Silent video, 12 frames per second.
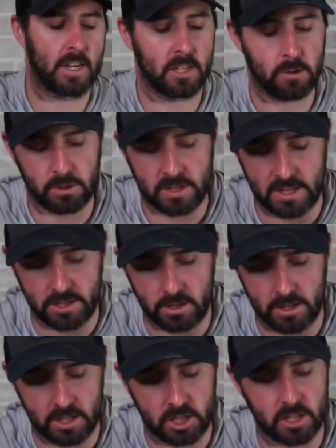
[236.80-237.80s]
so essentially
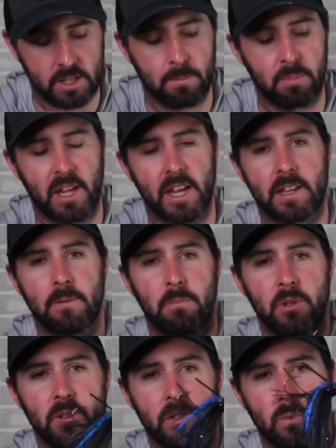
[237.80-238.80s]
it's just a black and
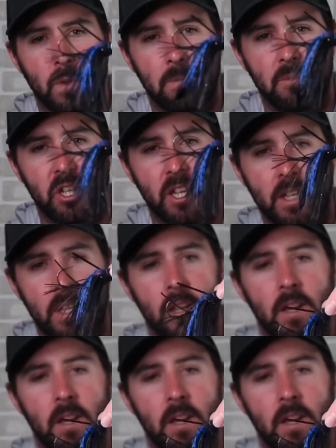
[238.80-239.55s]
blue swim jig.